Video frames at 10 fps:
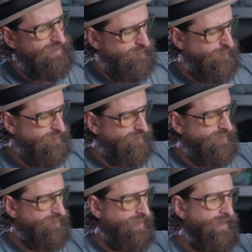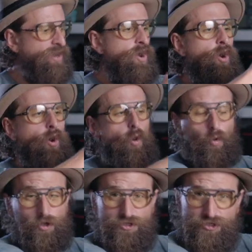especially this like
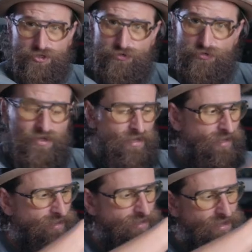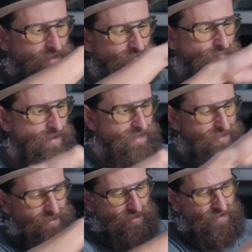horseshoe thing right
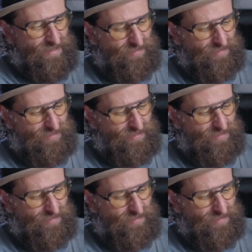here,